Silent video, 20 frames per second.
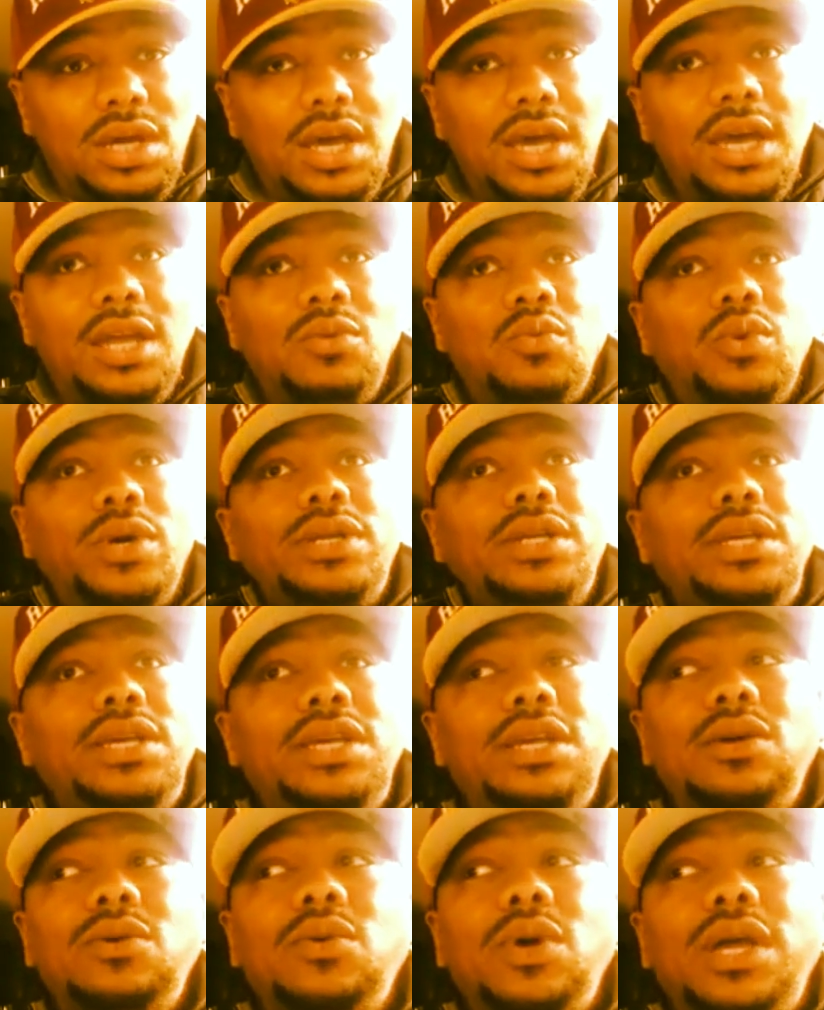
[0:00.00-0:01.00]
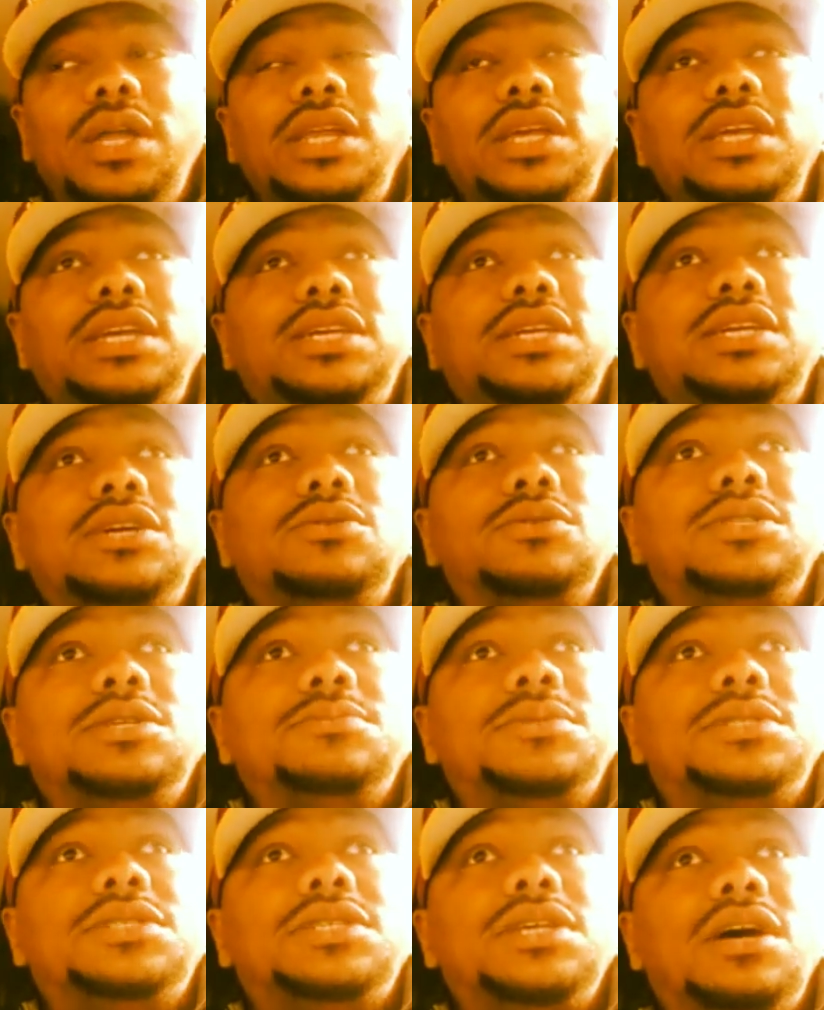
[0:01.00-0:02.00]
And he killed
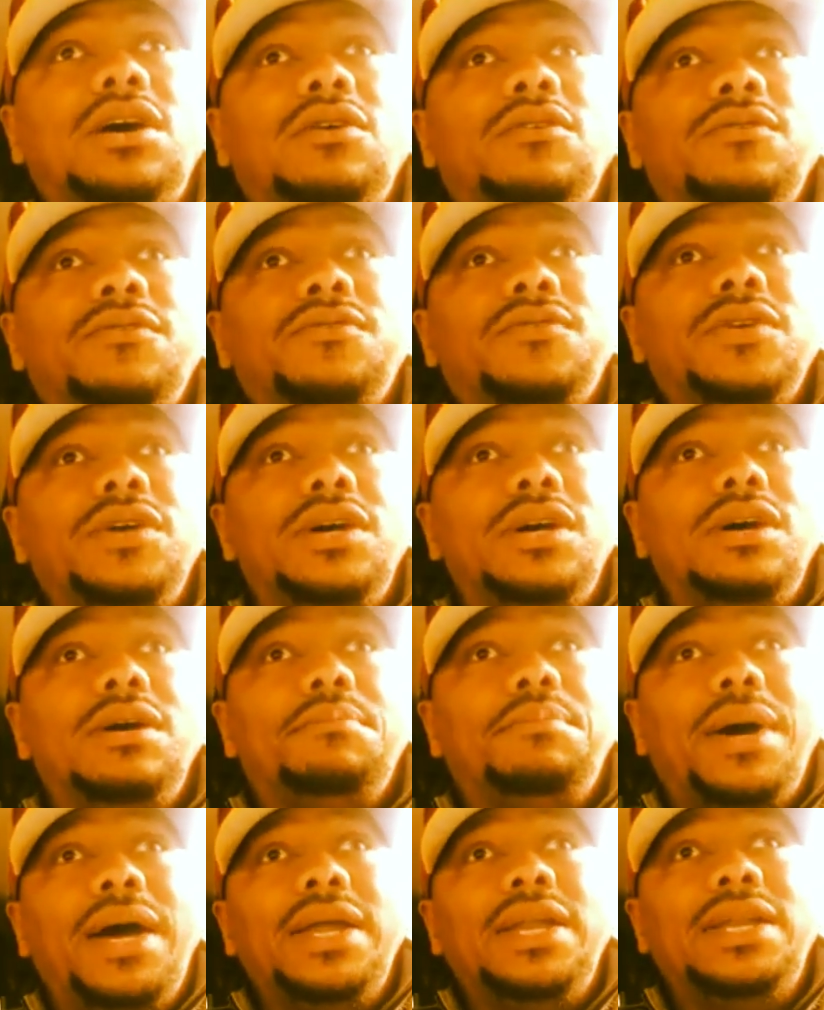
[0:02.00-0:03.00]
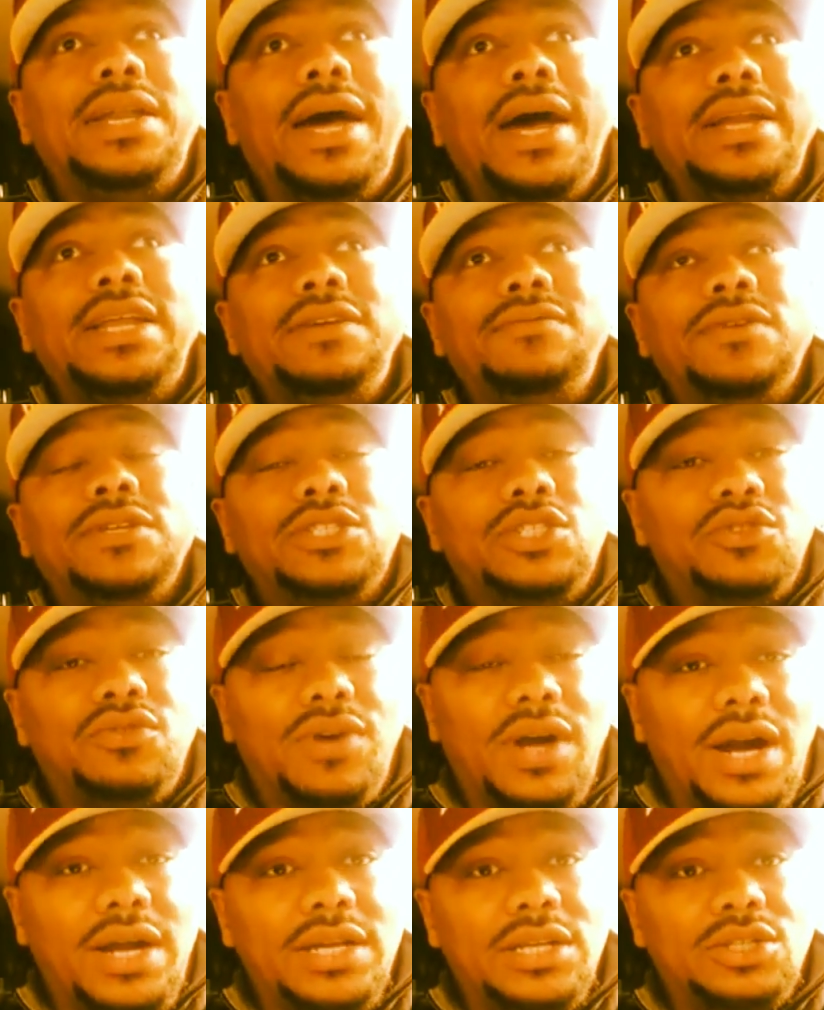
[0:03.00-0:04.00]
himself by not even
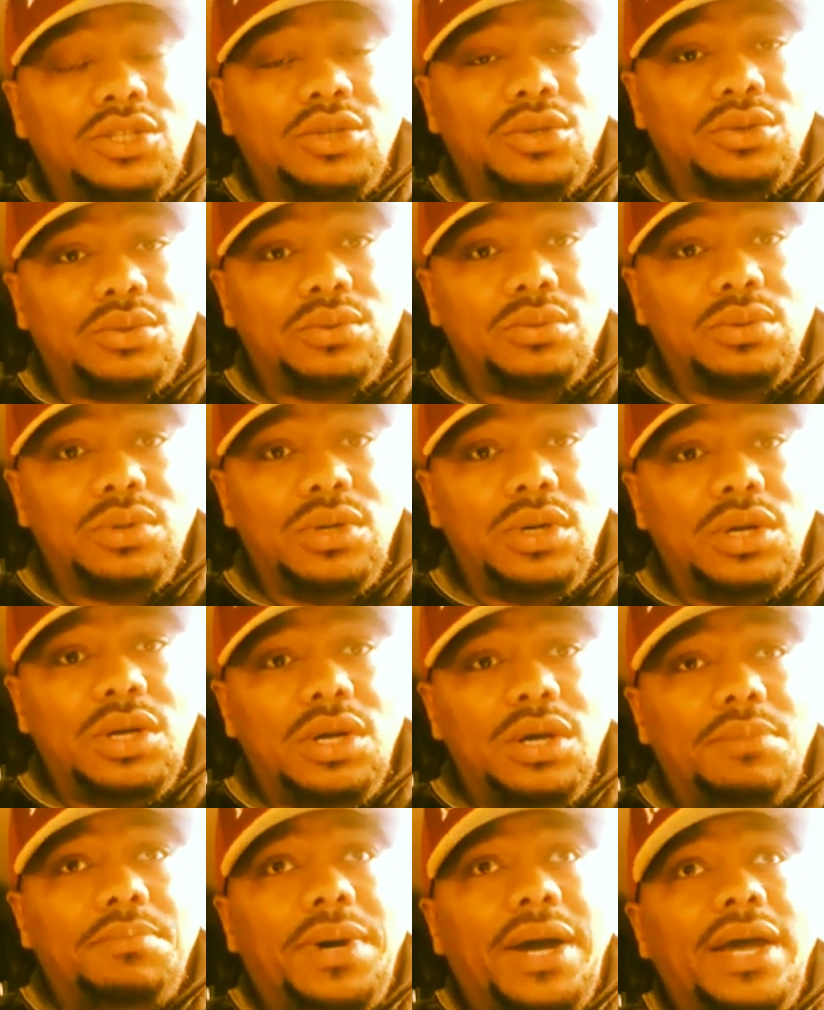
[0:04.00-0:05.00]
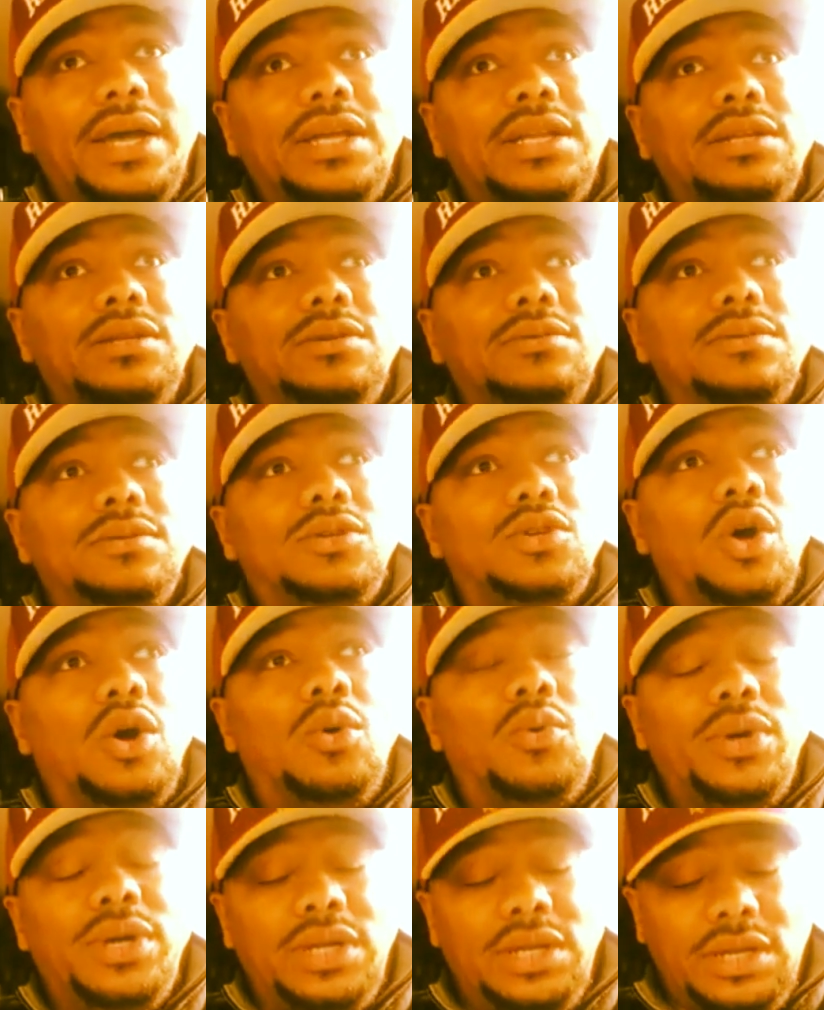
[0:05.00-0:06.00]
trying to, by
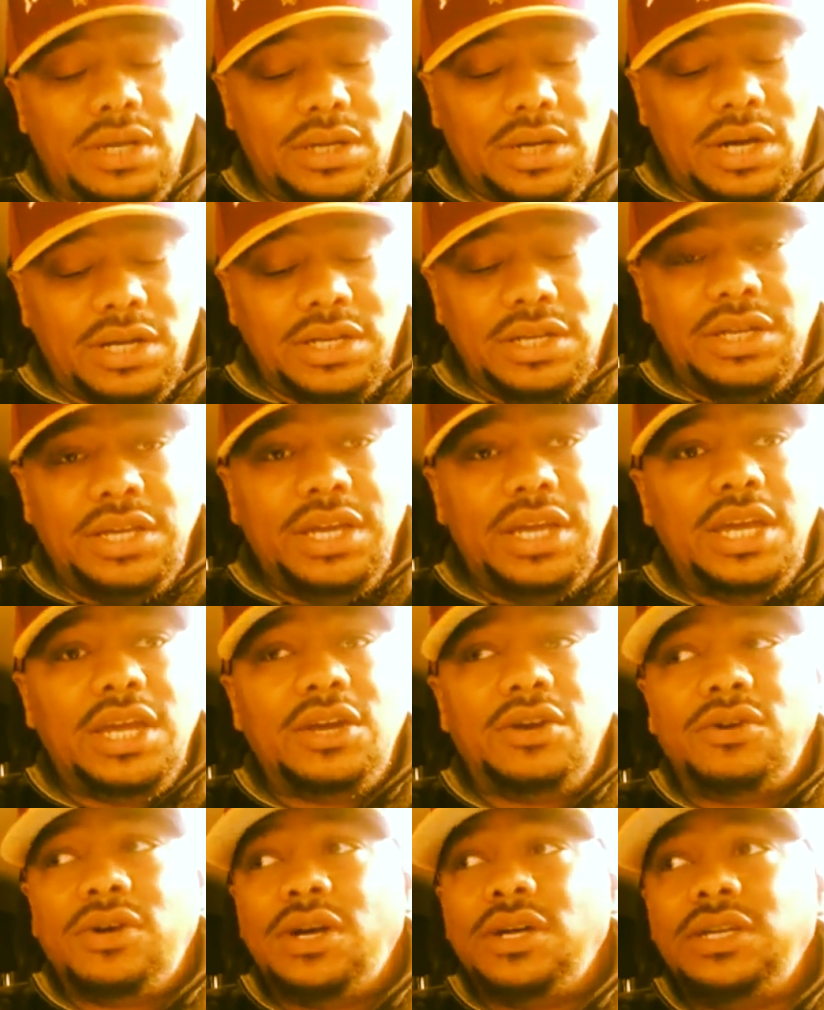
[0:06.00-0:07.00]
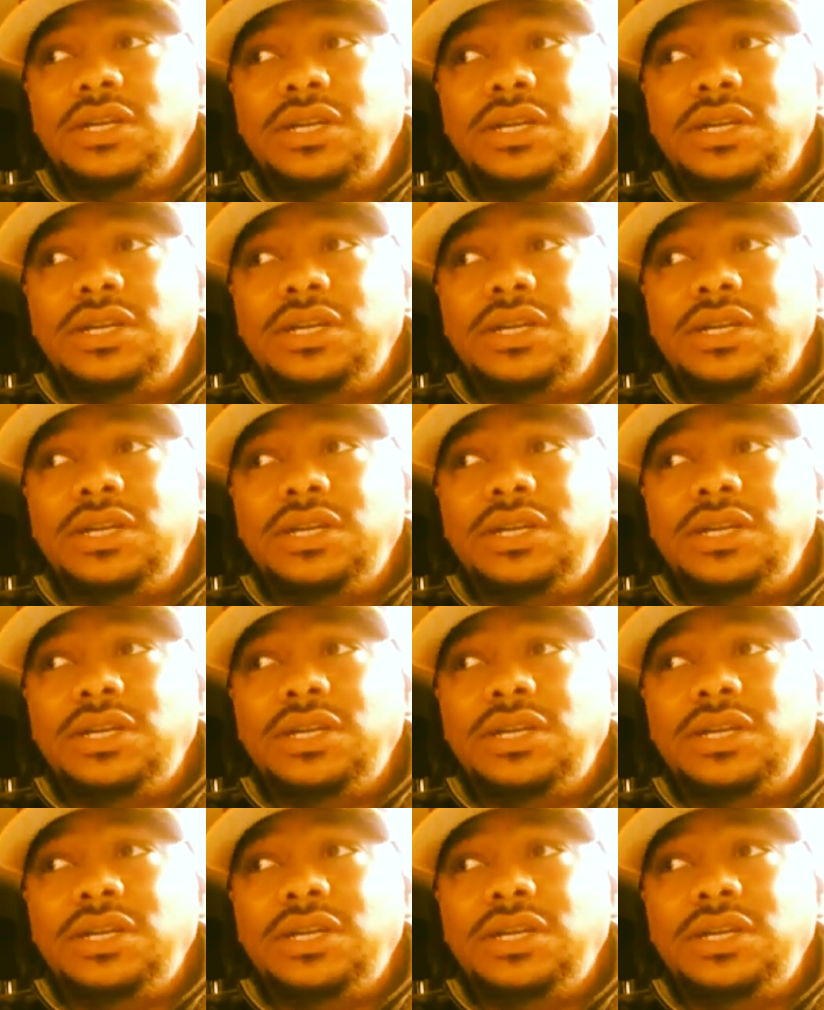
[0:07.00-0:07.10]
going a year